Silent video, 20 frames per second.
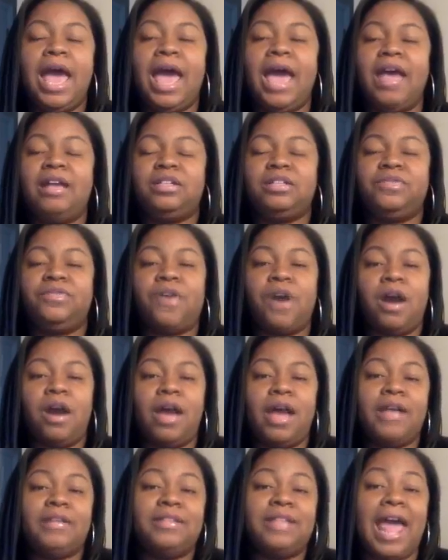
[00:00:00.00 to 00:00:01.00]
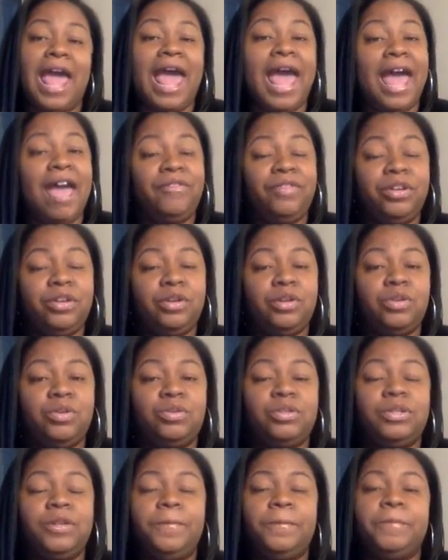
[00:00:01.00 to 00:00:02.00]
as far as the
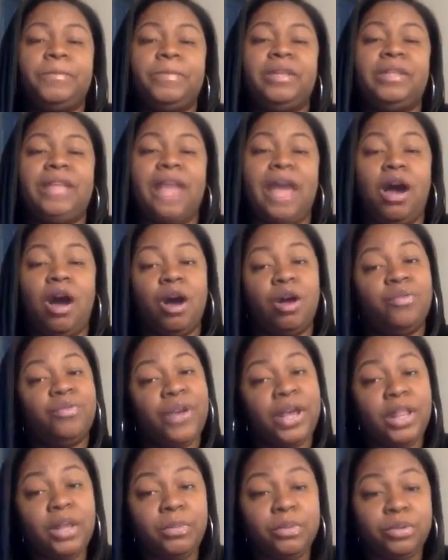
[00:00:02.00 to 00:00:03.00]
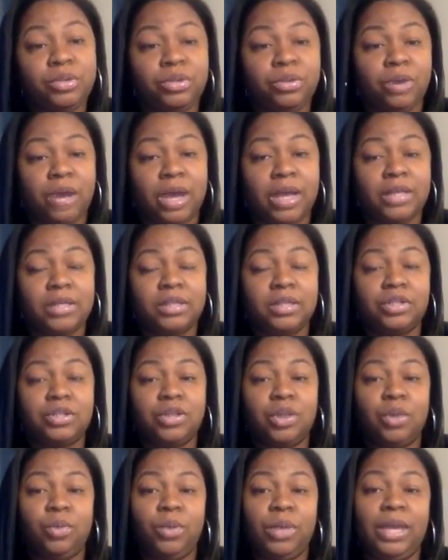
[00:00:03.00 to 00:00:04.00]
avenues that are available to us,
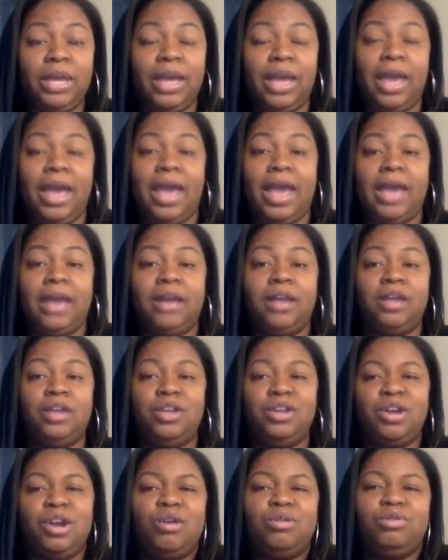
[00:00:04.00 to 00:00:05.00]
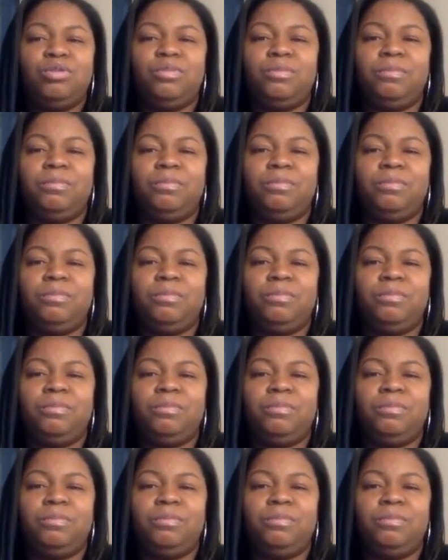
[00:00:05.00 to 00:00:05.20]
so we can, you know,